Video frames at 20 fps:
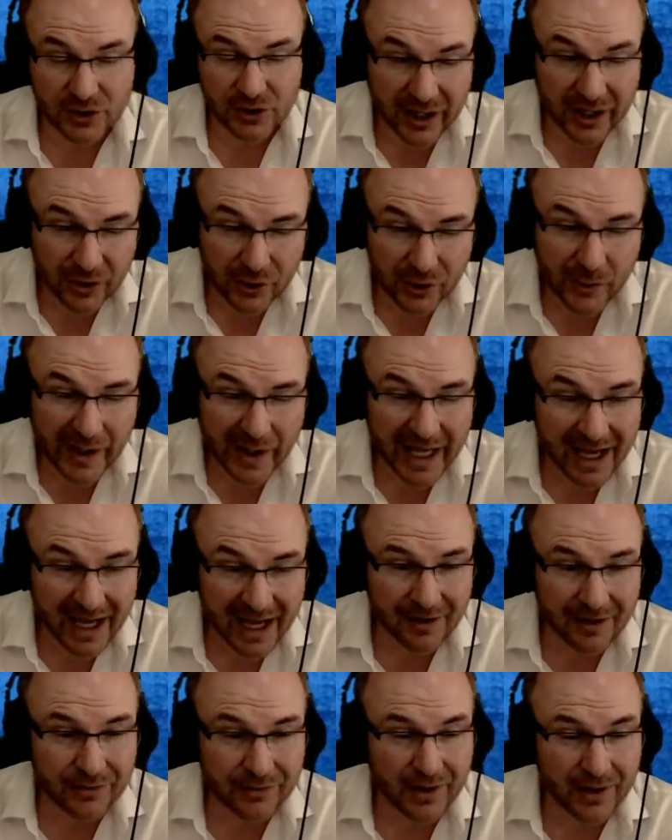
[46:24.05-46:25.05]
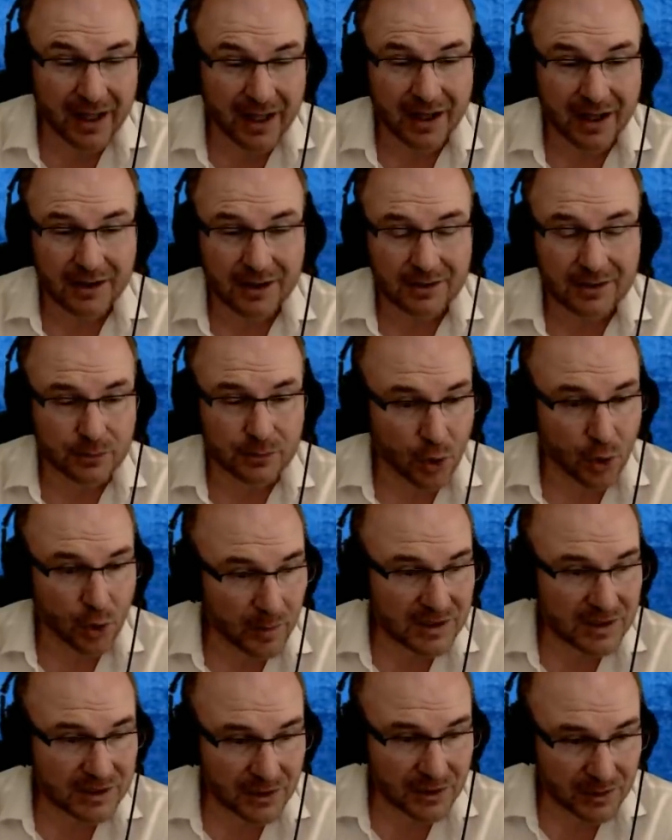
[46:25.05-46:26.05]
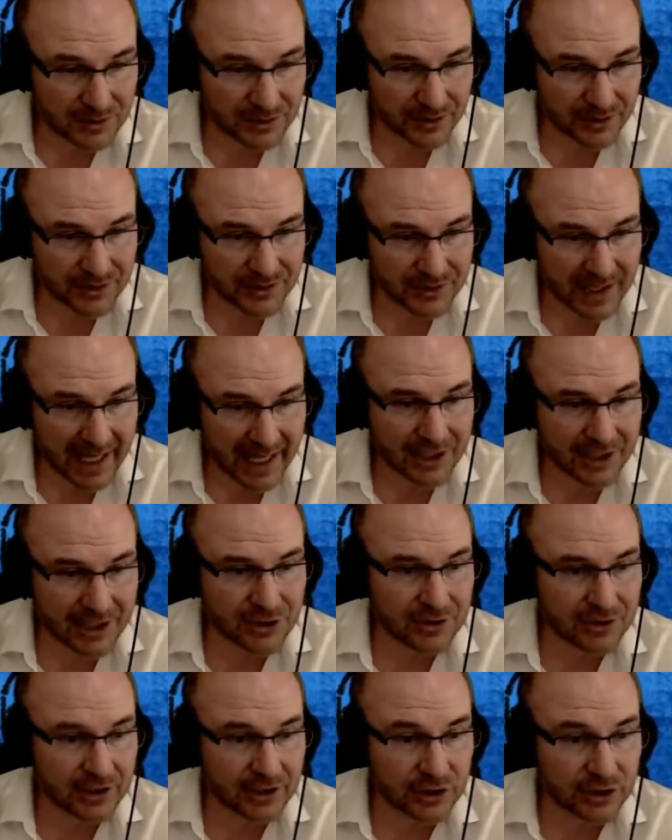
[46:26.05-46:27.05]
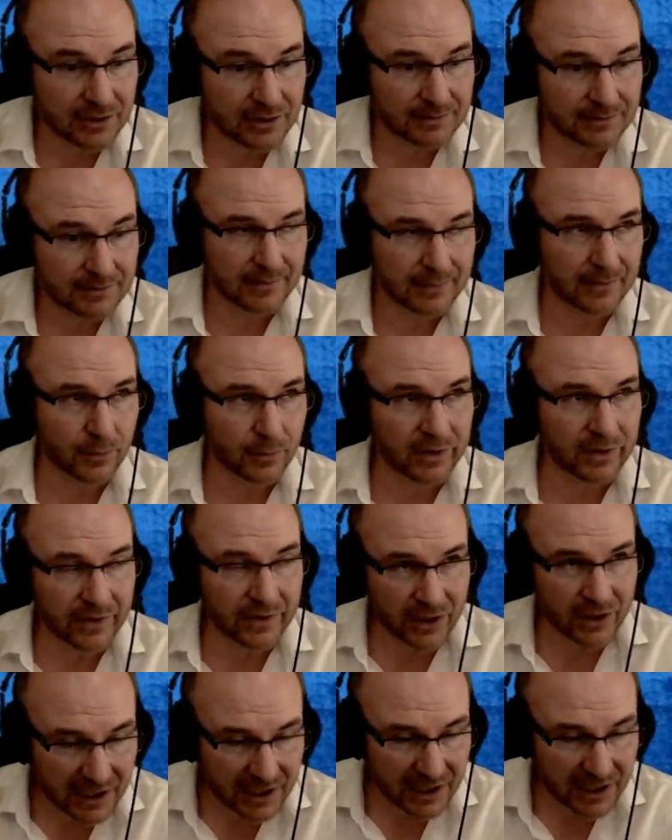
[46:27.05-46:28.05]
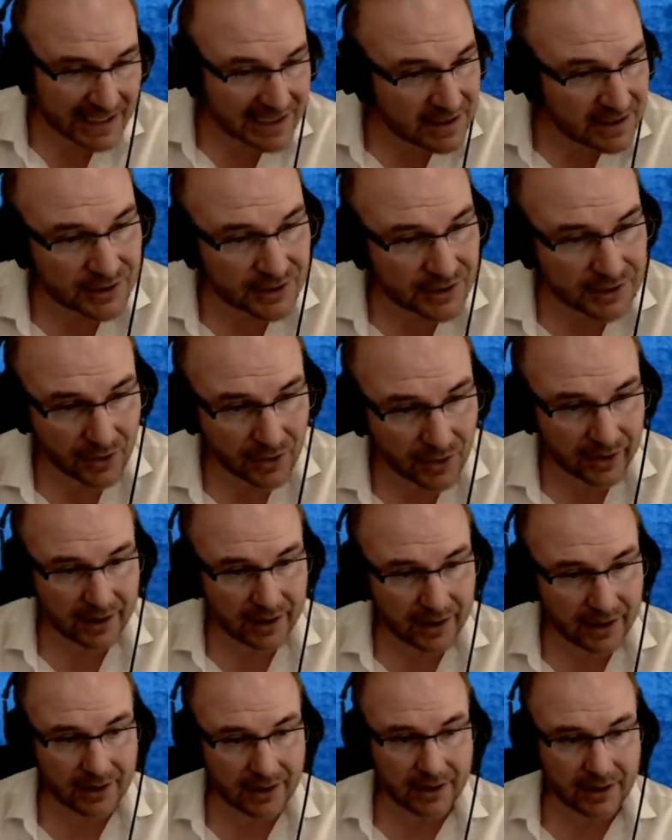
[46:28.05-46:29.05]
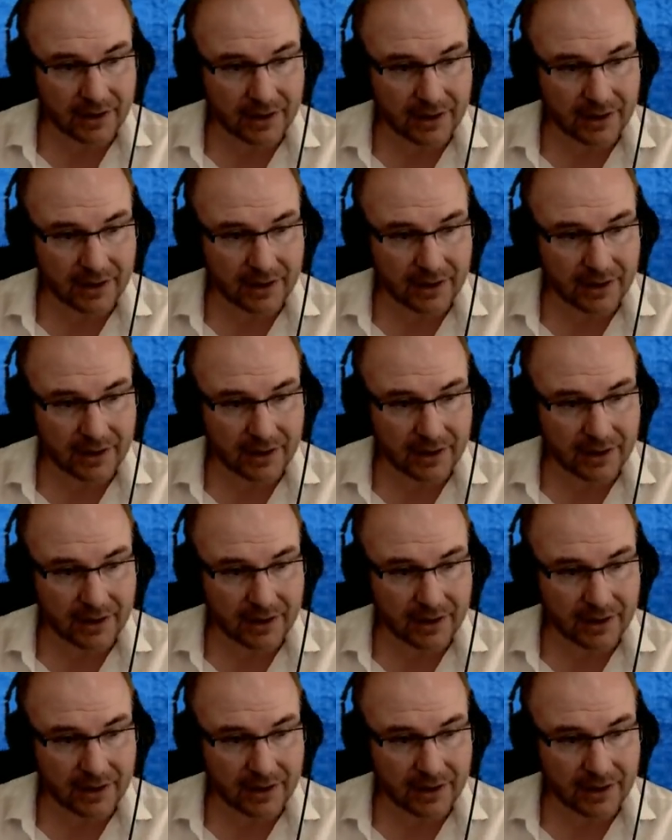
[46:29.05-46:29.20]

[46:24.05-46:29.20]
So here we have Roman soldiers actually, within the context of the story,